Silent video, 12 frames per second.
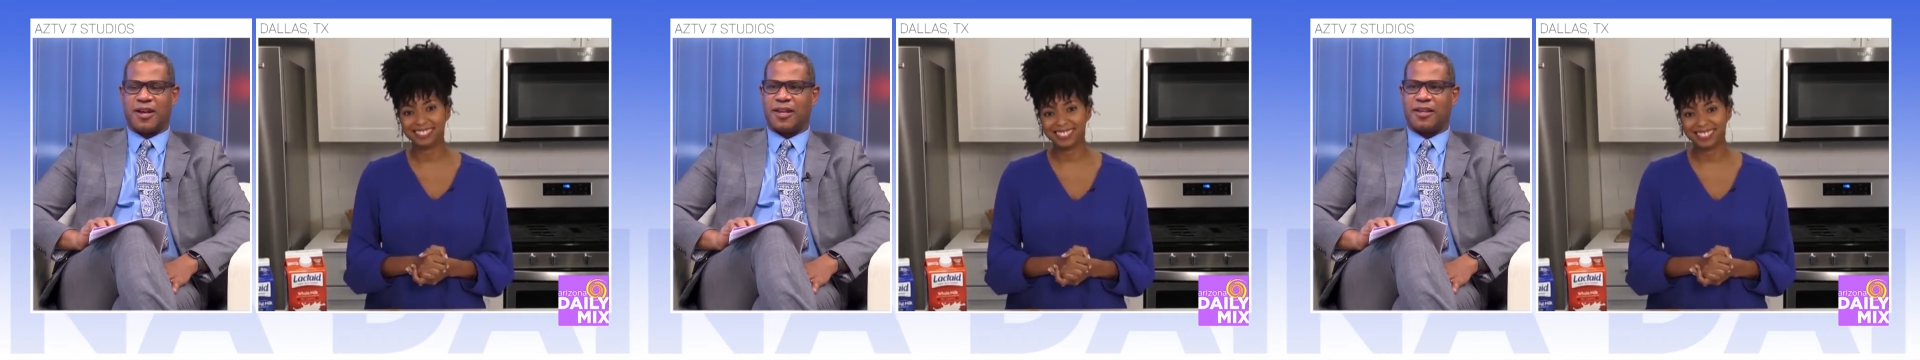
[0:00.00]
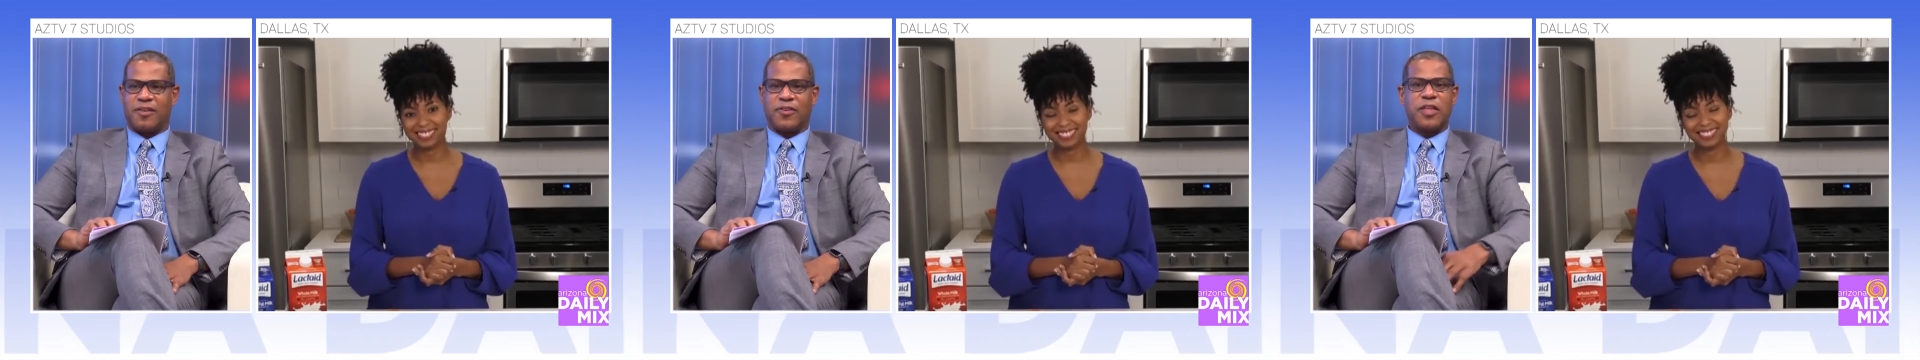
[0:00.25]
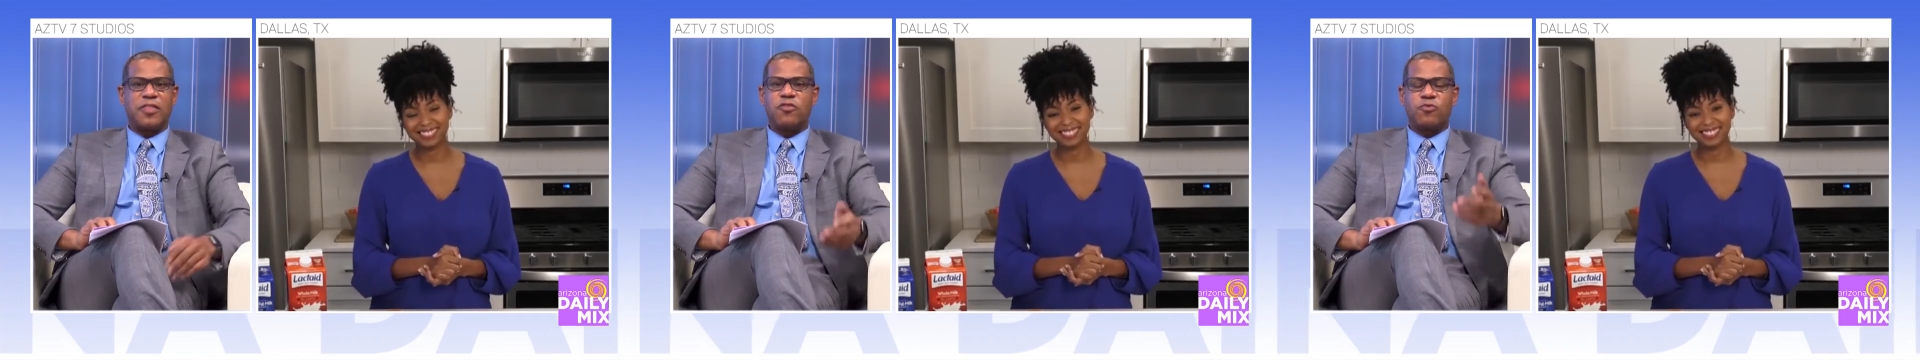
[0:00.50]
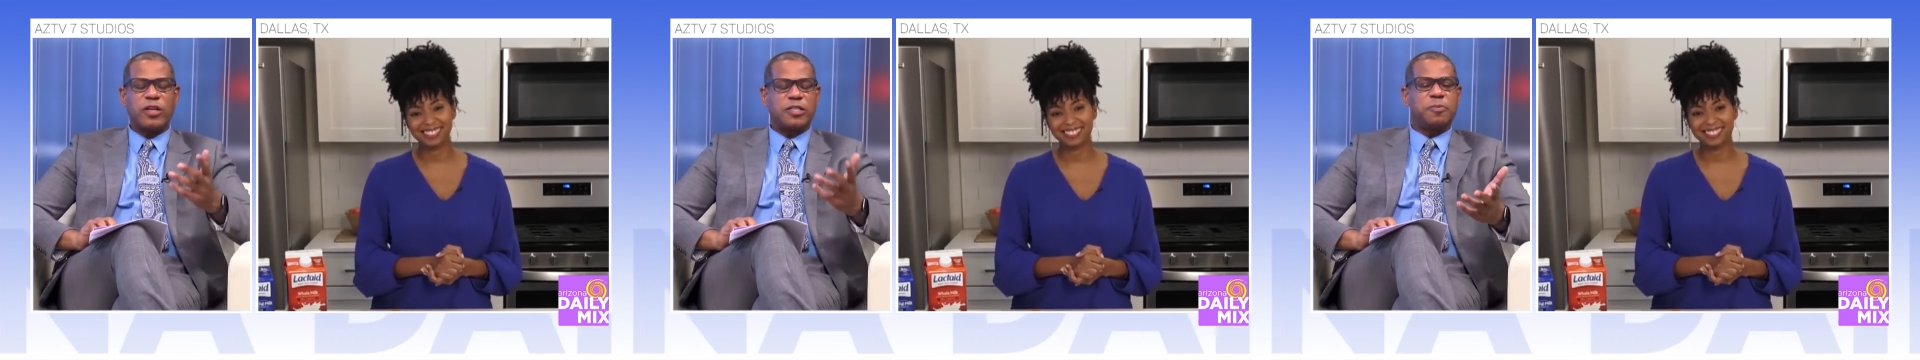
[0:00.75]
Speaker 1: Ah, I love it. And
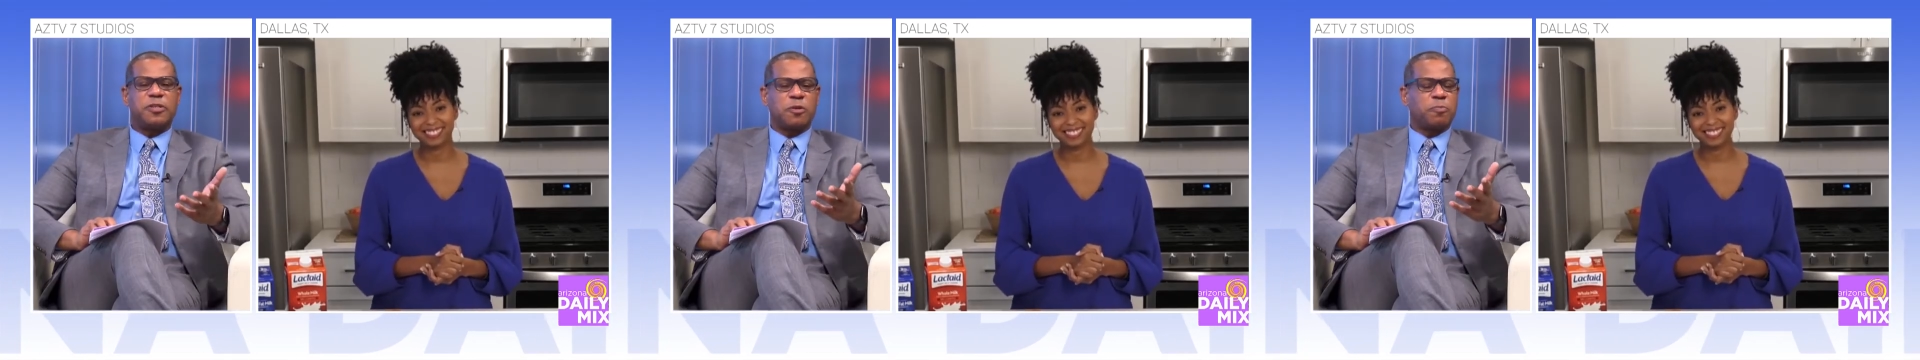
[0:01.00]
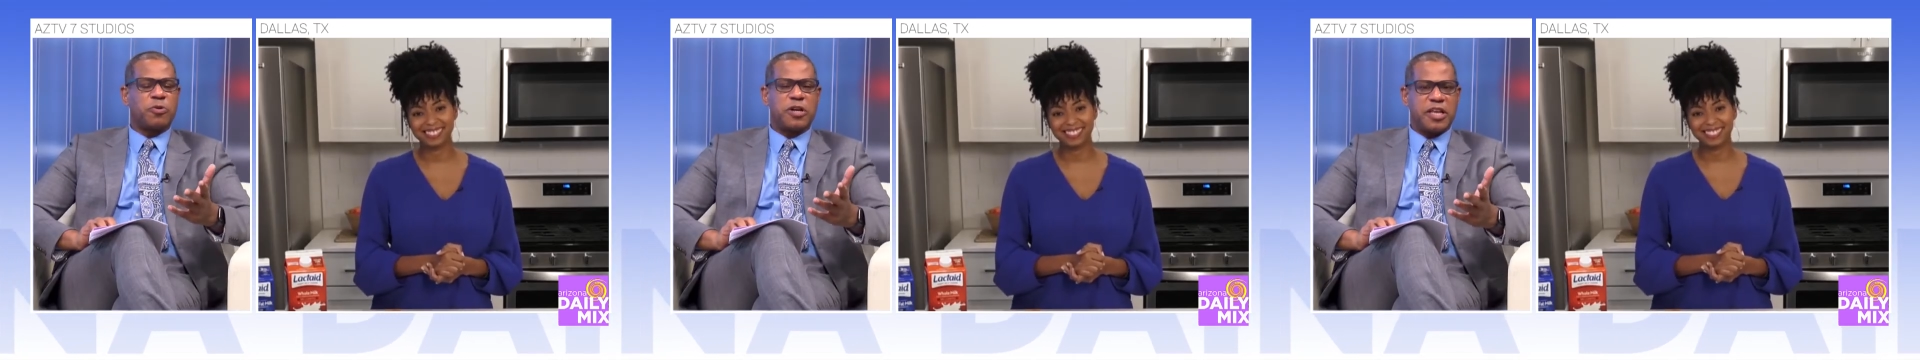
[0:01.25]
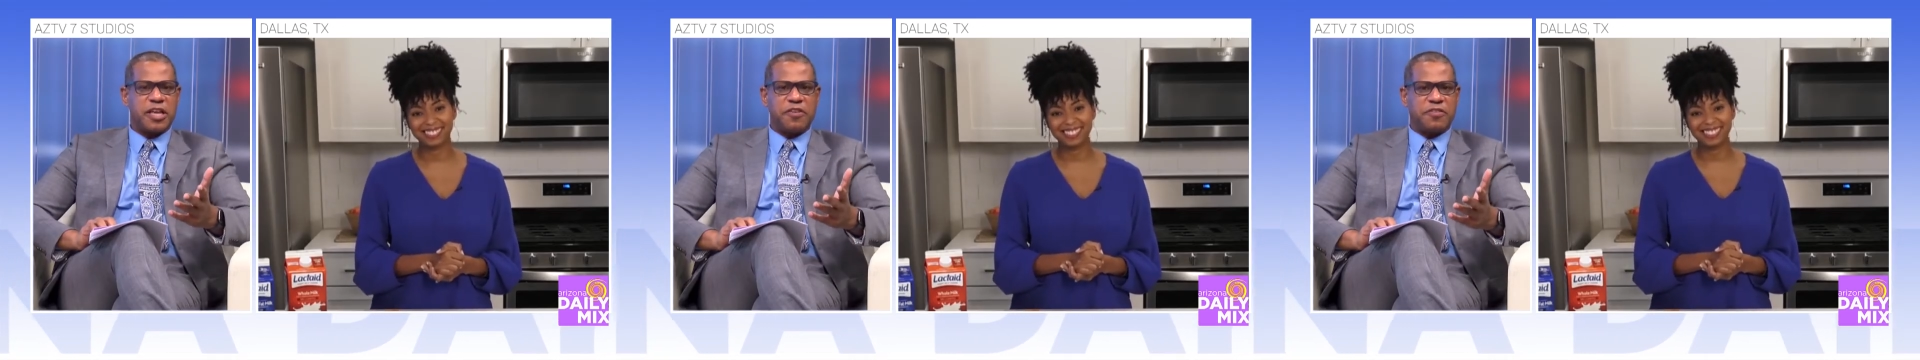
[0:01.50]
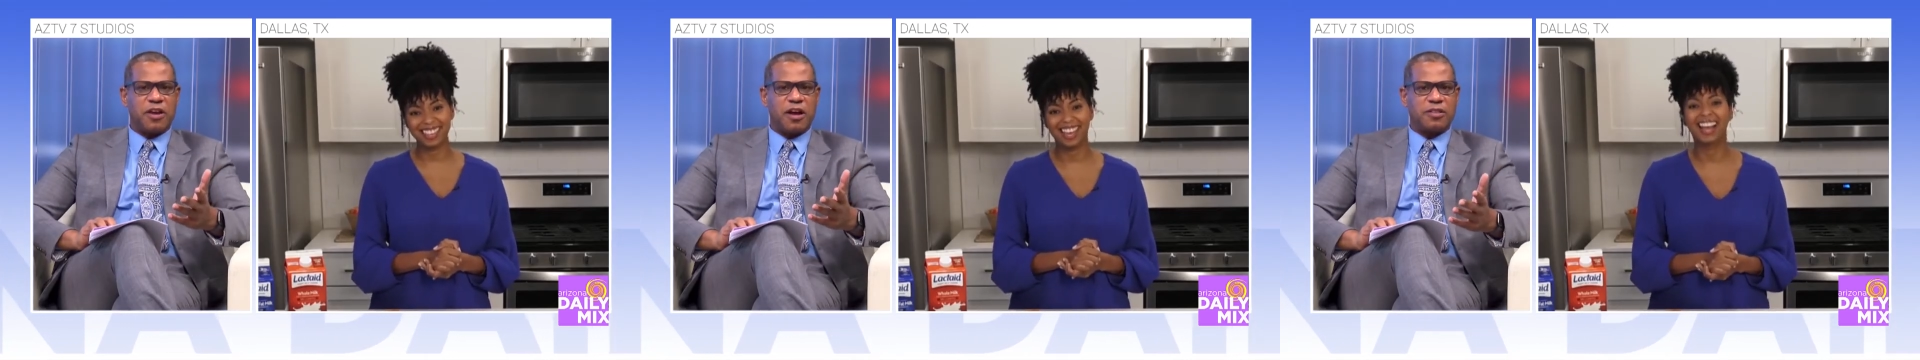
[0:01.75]
these recipes are pretty
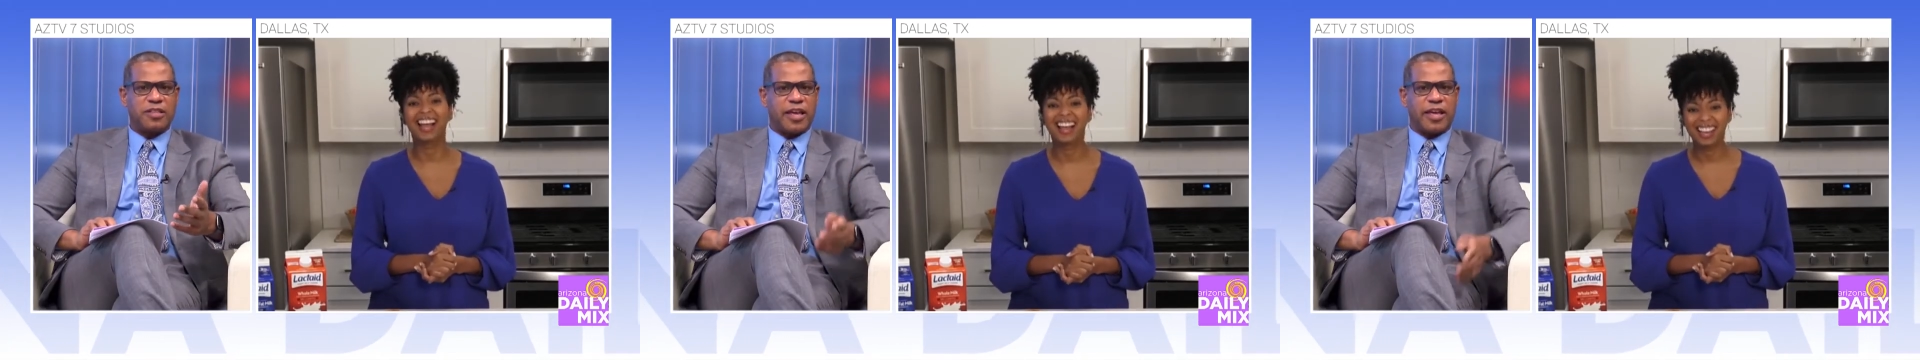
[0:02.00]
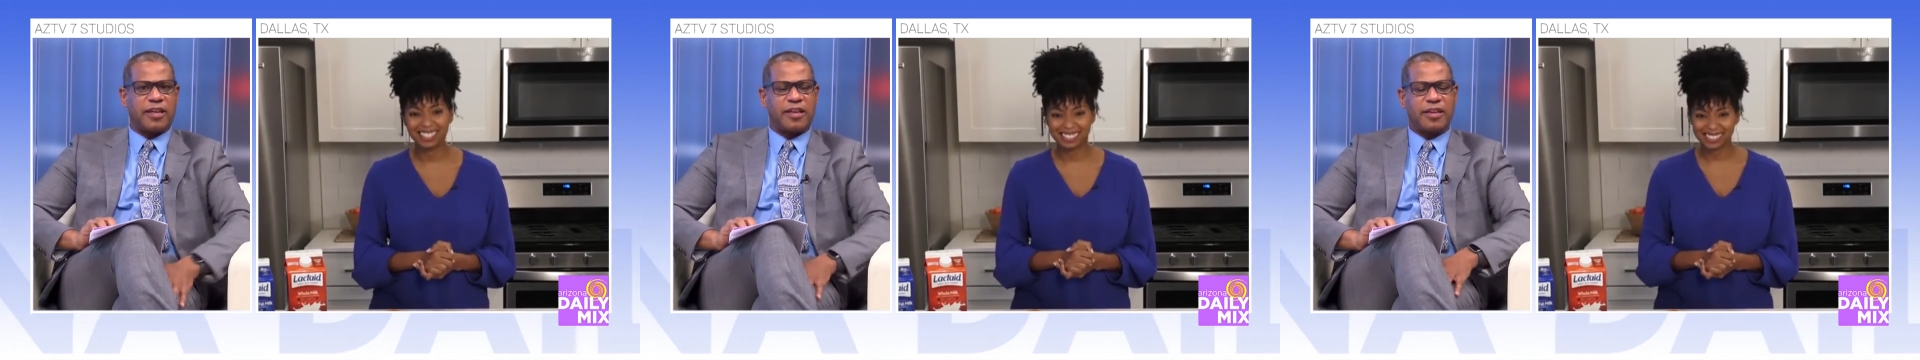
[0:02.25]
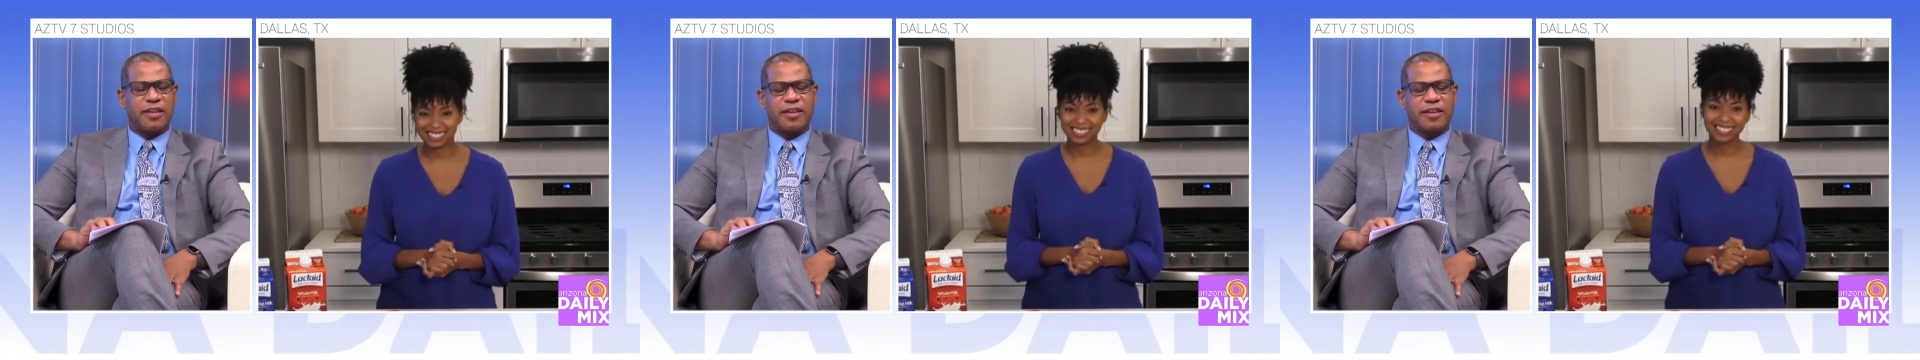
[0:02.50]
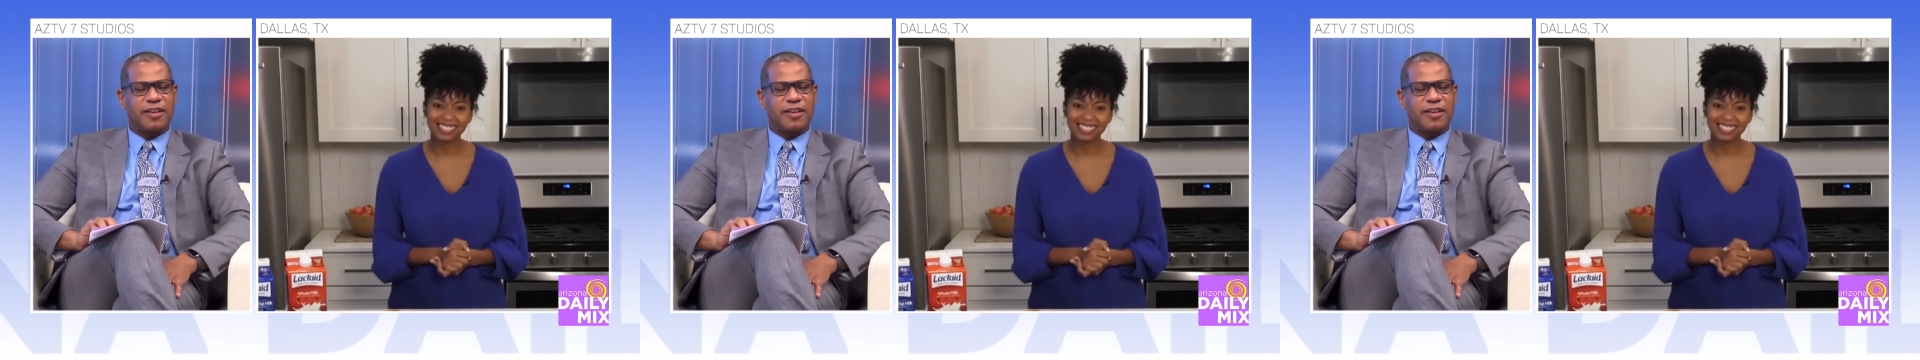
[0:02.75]
easy, aren't they?